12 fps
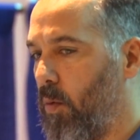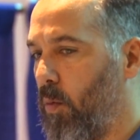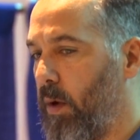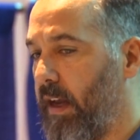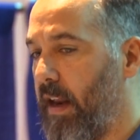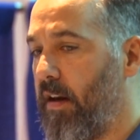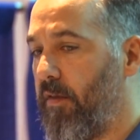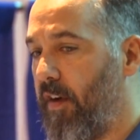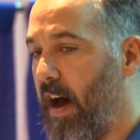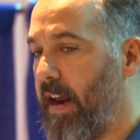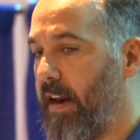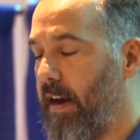we get
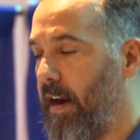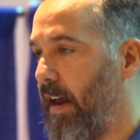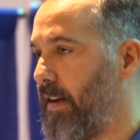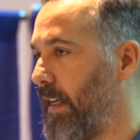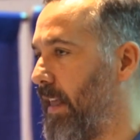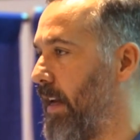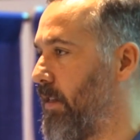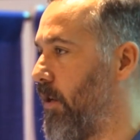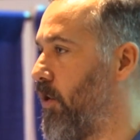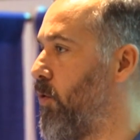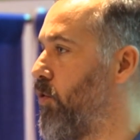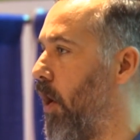invited, and I take that as
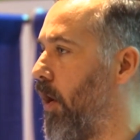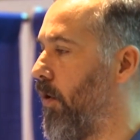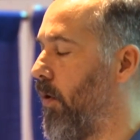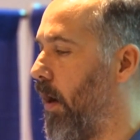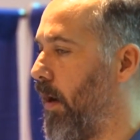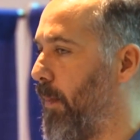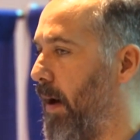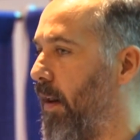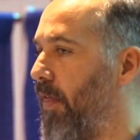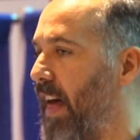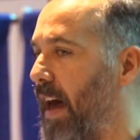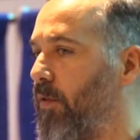a huge honor, on about
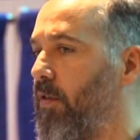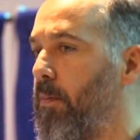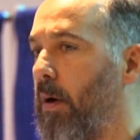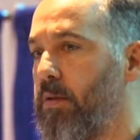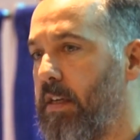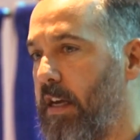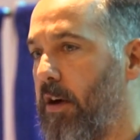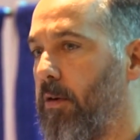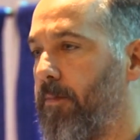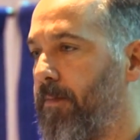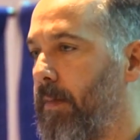1,000 boats a year.